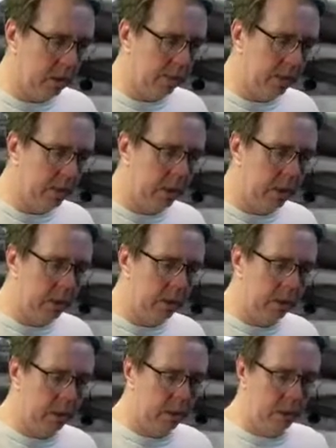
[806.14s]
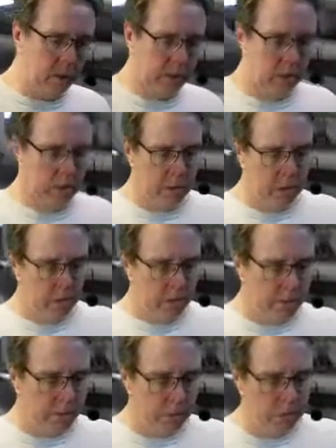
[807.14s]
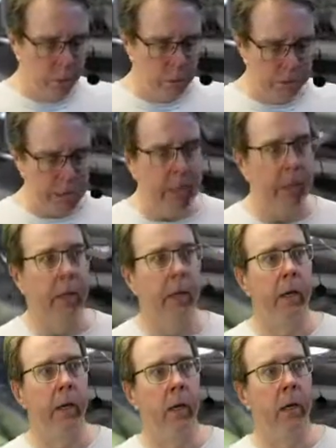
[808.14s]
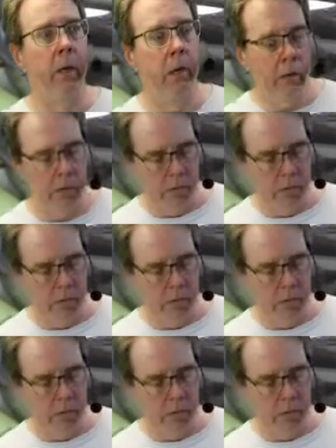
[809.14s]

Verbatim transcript: up here. If I post that there,